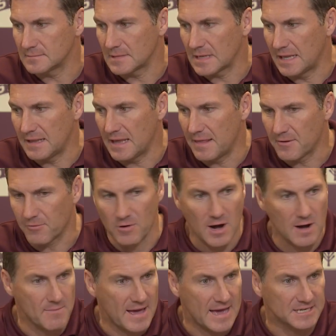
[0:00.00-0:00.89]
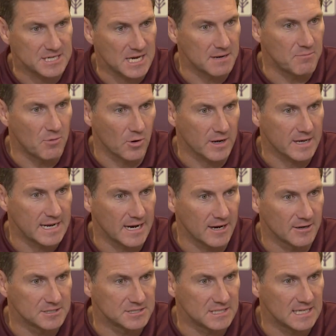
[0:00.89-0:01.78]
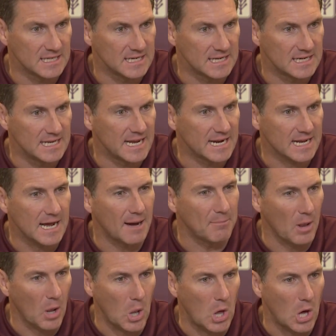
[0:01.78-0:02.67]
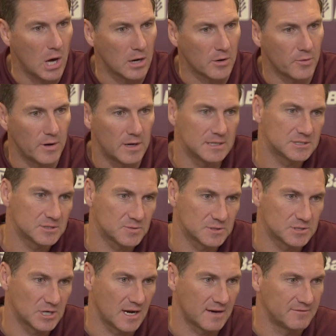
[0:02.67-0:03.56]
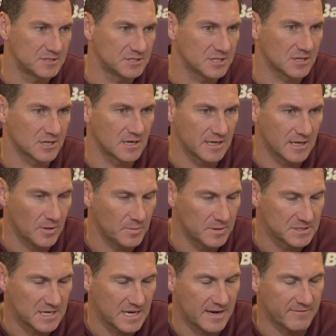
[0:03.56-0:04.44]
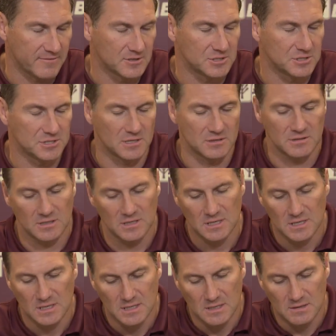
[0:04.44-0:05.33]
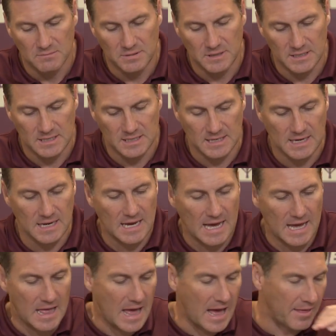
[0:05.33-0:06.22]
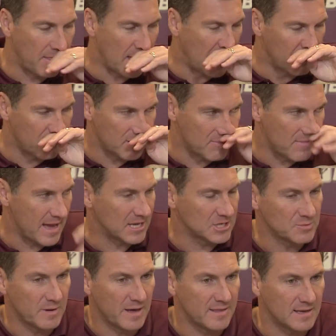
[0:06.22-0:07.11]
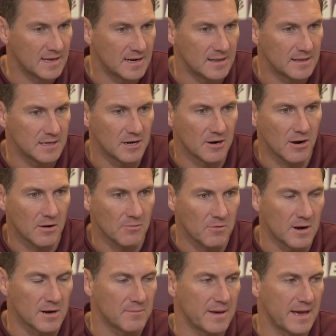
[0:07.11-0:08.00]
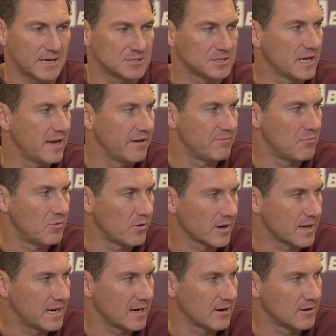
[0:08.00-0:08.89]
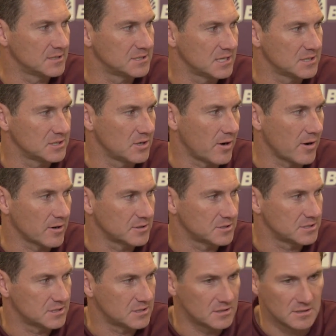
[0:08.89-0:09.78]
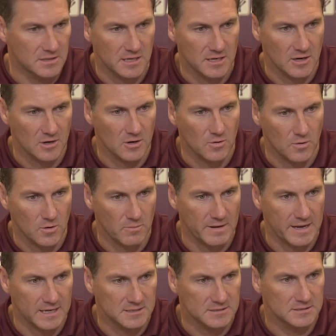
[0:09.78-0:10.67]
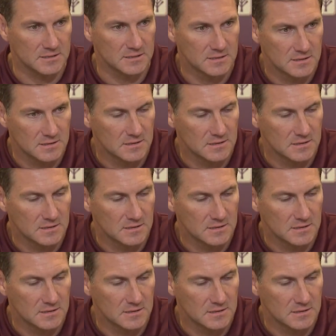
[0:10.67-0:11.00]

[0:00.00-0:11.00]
the running backs had more carries than he did. He had a couple long ones, which obviously are going to help his average. So, but I would imagine by the end of the year our running backs will have more carries and yards than our quarterbacks.